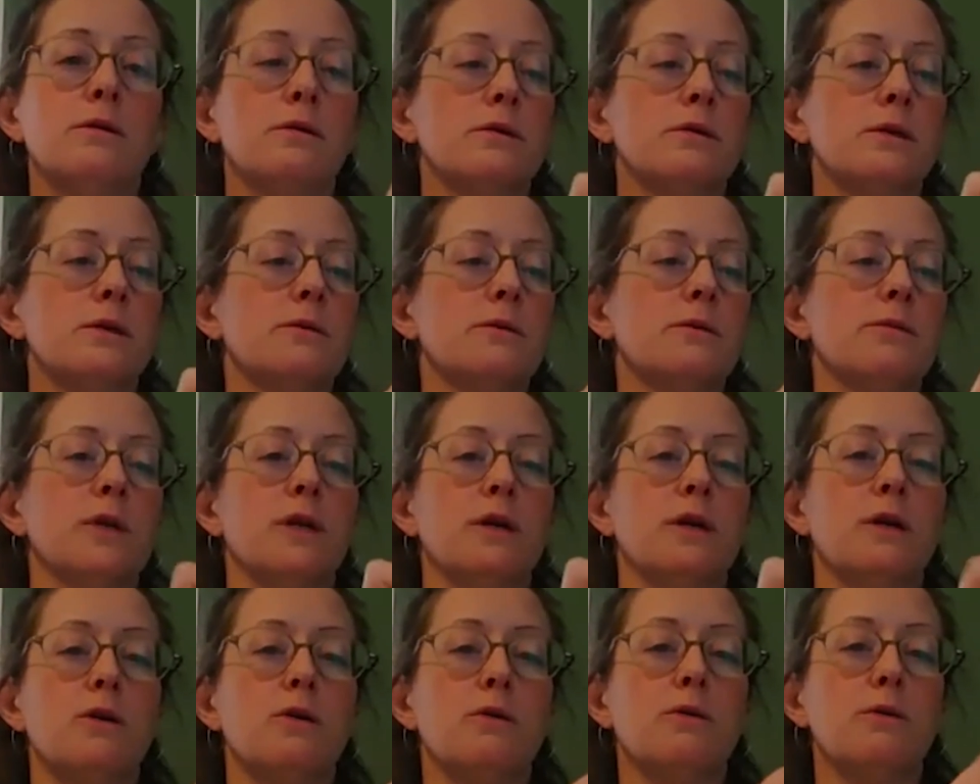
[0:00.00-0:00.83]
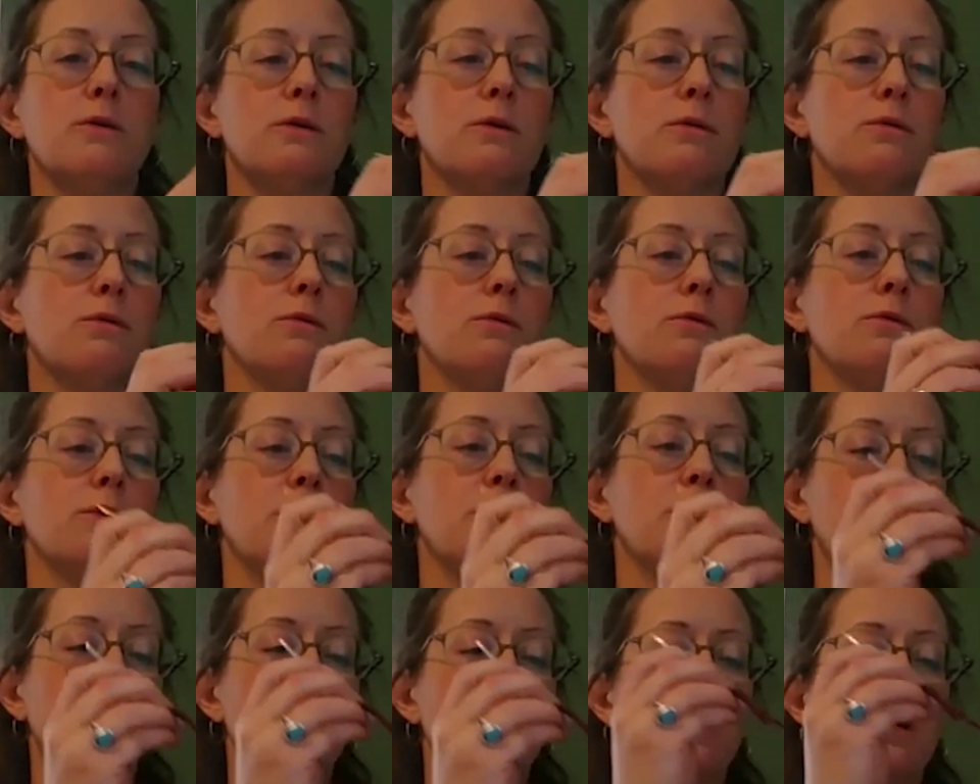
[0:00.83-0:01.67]
So I'm going to go through
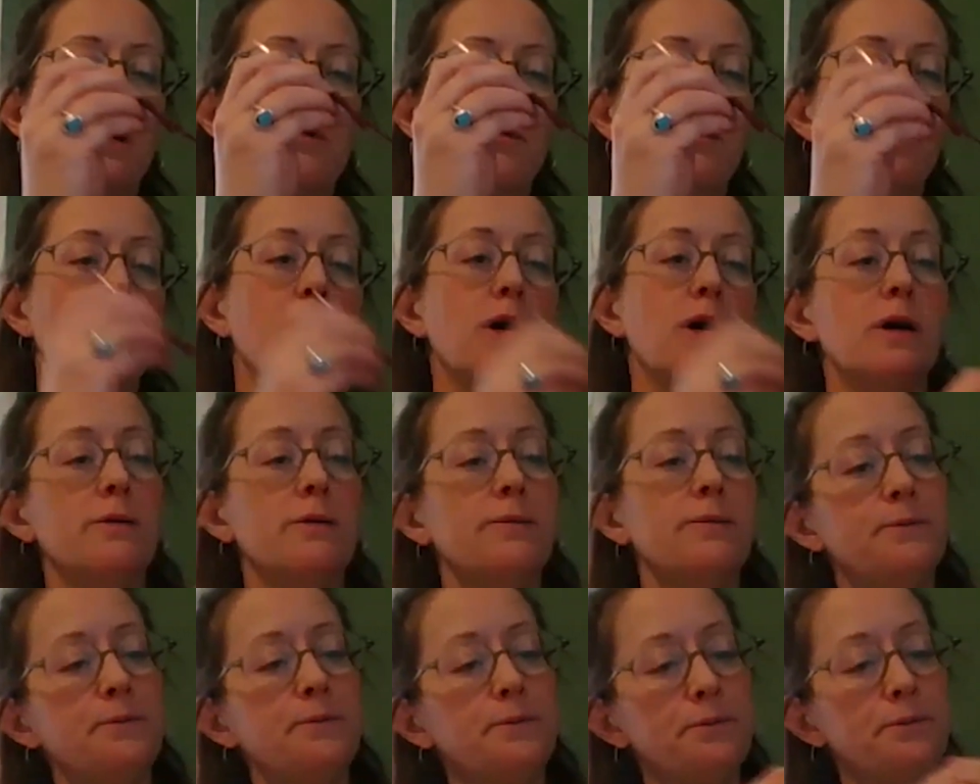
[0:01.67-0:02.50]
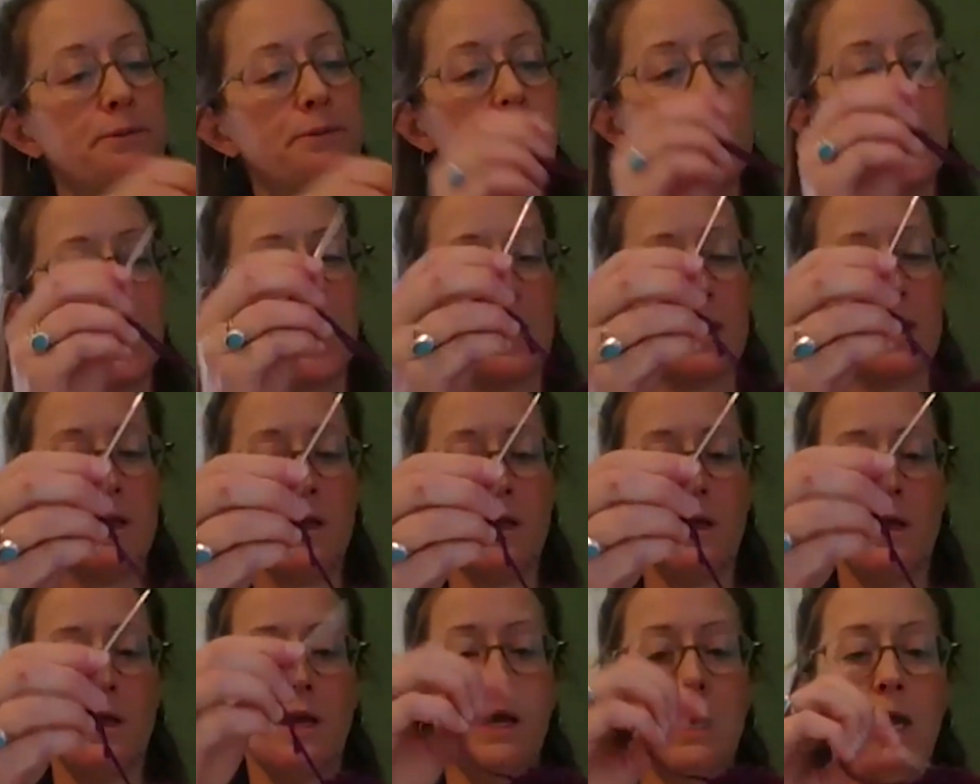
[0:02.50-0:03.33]
the purple
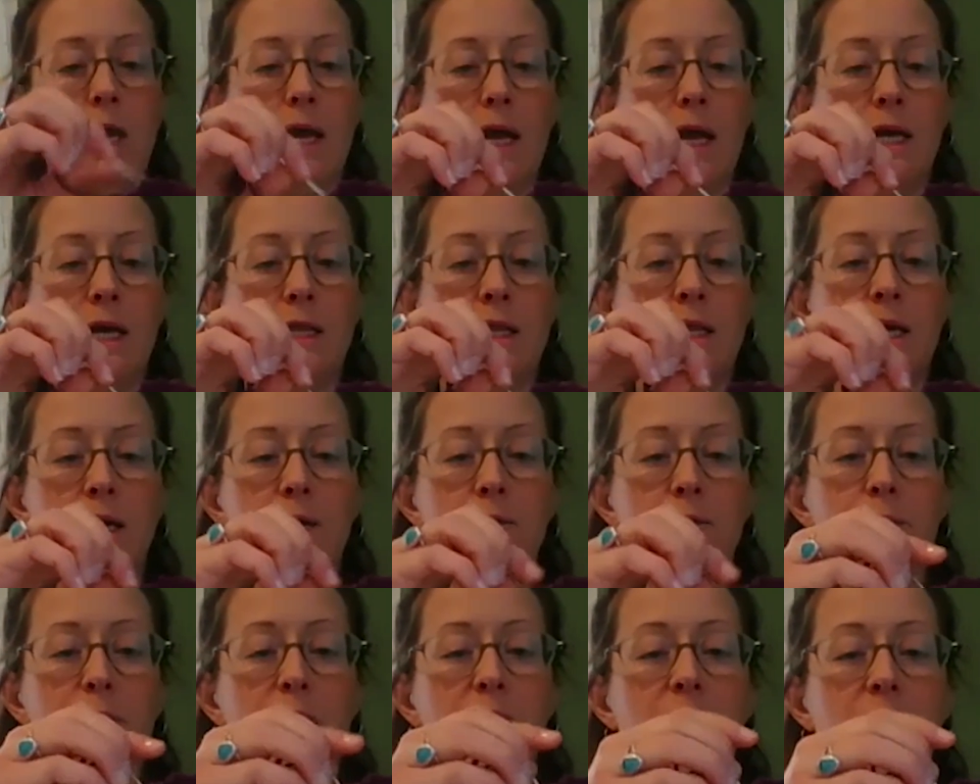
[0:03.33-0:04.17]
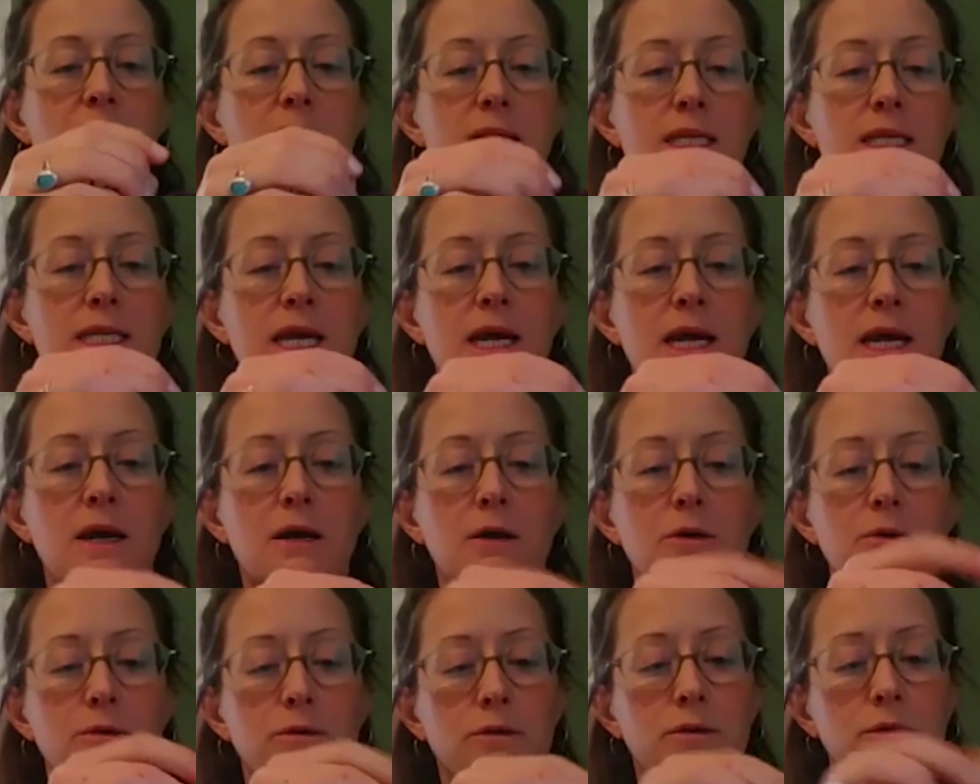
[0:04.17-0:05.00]
and then back
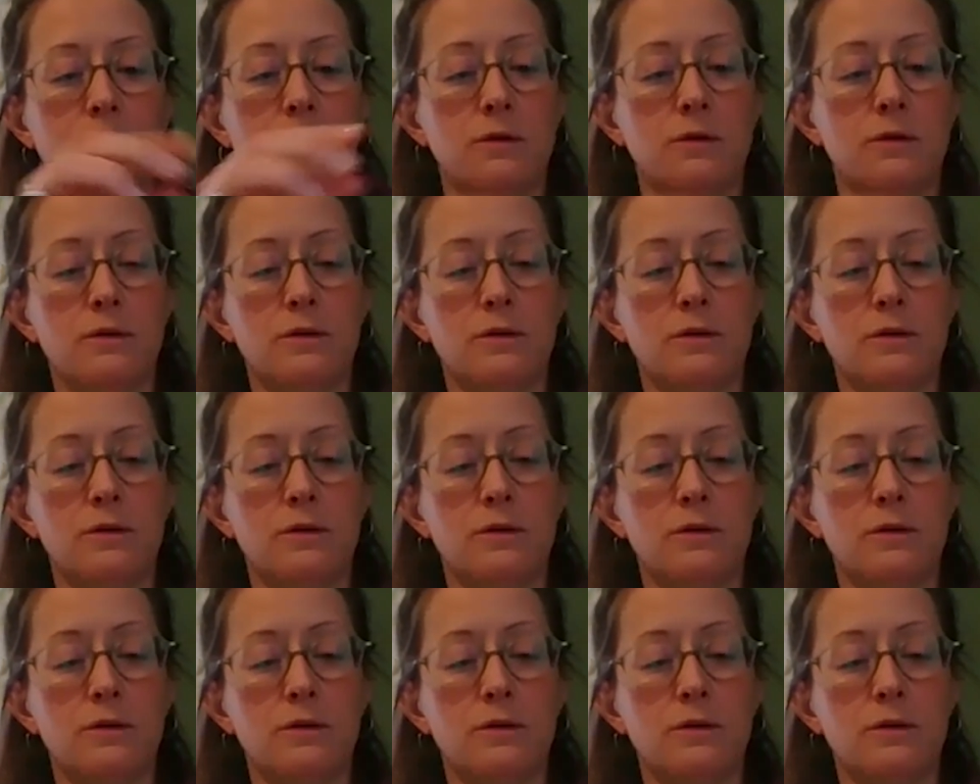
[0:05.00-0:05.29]
down.